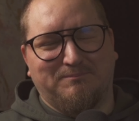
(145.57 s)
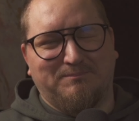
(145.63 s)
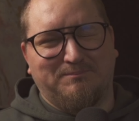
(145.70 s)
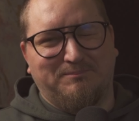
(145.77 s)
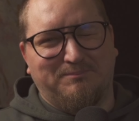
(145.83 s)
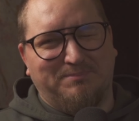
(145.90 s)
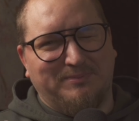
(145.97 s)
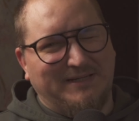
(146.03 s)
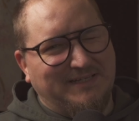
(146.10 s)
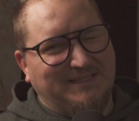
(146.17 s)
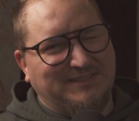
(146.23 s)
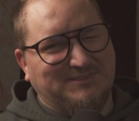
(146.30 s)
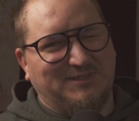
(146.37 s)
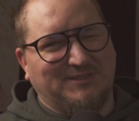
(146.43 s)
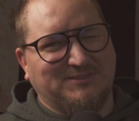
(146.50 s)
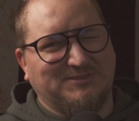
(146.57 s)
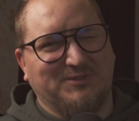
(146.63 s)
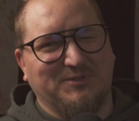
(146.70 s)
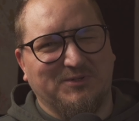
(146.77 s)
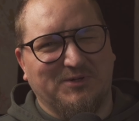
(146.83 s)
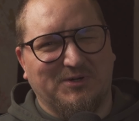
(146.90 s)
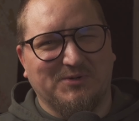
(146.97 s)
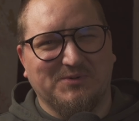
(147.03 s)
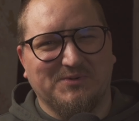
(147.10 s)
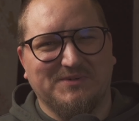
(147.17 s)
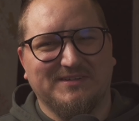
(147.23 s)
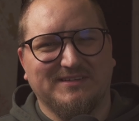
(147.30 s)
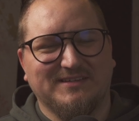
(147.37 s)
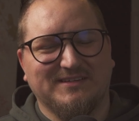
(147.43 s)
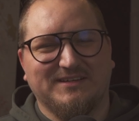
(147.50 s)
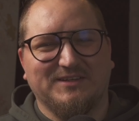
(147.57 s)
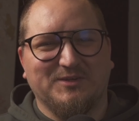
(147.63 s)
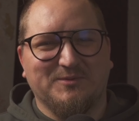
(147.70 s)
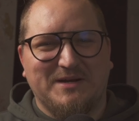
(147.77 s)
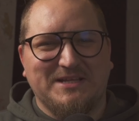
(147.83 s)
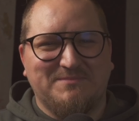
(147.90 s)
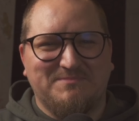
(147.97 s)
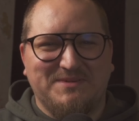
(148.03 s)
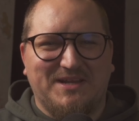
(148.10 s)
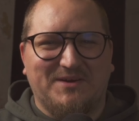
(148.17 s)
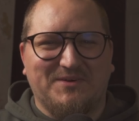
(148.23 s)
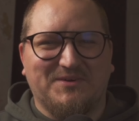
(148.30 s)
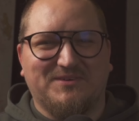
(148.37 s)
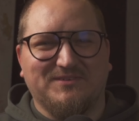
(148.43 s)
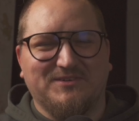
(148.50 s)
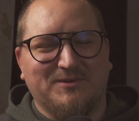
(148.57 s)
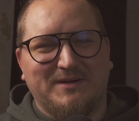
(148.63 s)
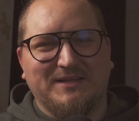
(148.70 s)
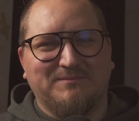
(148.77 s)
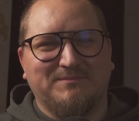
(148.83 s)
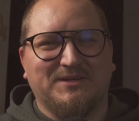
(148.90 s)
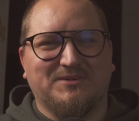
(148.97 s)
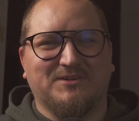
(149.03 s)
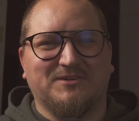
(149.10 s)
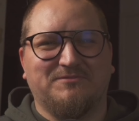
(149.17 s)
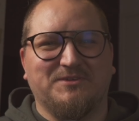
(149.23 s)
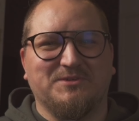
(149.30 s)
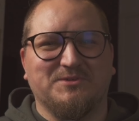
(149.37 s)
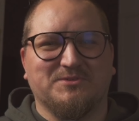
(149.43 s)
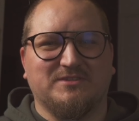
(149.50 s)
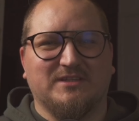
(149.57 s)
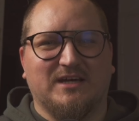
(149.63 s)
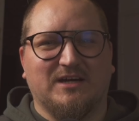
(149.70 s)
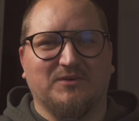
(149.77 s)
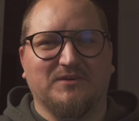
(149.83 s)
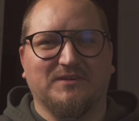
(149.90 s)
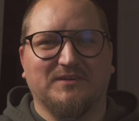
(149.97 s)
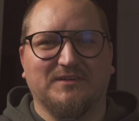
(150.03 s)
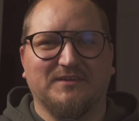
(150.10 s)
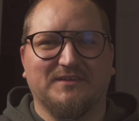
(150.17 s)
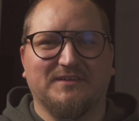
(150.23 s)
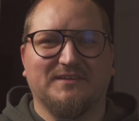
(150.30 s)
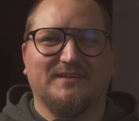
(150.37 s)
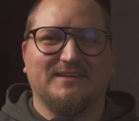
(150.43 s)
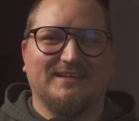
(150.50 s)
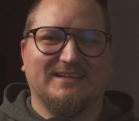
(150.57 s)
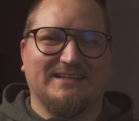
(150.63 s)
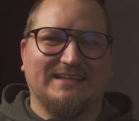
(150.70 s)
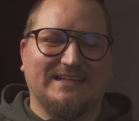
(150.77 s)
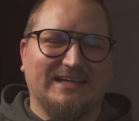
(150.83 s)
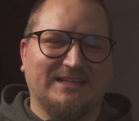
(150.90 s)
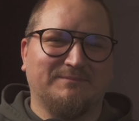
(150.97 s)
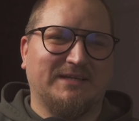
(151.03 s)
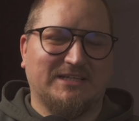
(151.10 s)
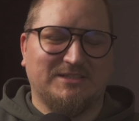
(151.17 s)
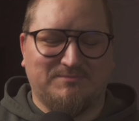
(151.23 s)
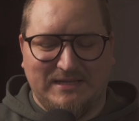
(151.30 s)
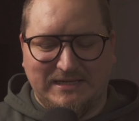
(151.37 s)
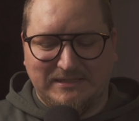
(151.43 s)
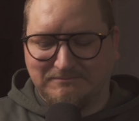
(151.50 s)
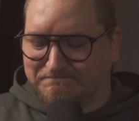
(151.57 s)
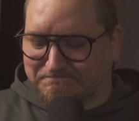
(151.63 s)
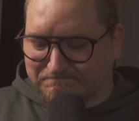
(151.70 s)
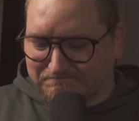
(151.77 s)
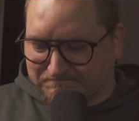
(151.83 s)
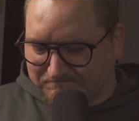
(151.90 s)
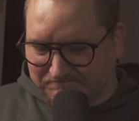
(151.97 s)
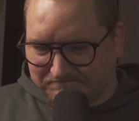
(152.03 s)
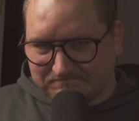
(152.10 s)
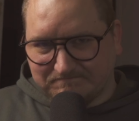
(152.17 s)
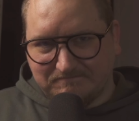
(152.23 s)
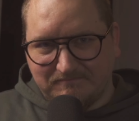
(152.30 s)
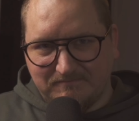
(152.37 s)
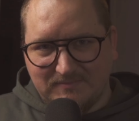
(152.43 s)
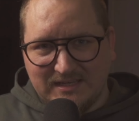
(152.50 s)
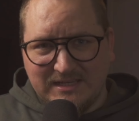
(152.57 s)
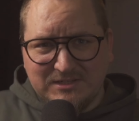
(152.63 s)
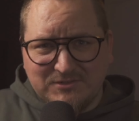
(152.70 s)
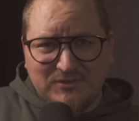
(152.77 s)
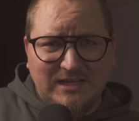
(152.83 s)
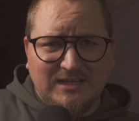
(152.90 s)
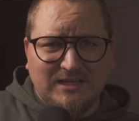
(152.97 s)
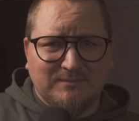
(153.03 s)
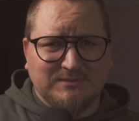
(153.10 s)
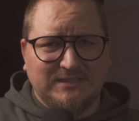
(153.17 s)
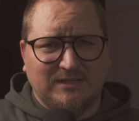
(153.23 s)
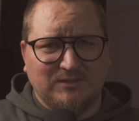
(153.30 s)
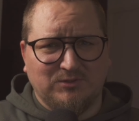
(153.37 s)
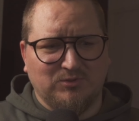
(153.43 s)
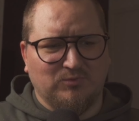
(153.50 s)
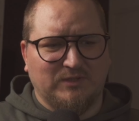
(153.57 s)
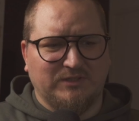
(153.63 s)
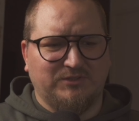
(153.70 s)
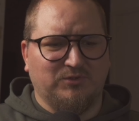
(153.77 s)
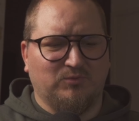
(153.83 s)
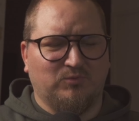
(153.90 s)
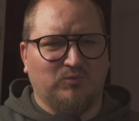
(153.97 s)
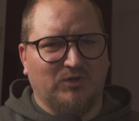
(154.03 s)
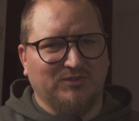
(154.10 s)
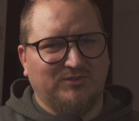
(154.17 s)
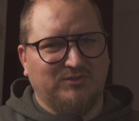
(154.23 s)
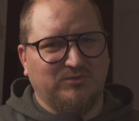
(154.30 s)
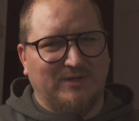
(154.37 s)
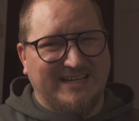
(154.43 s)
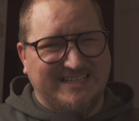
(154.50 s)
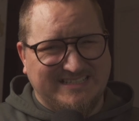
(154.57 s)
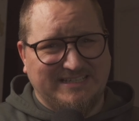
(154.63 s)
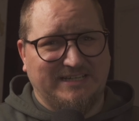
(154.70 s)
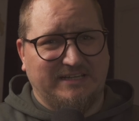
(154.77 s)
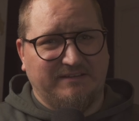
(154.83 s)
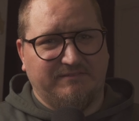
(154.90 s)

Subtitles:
But it's also no. You might be confused now. Let me explain. It really comes down to what you want to achieve.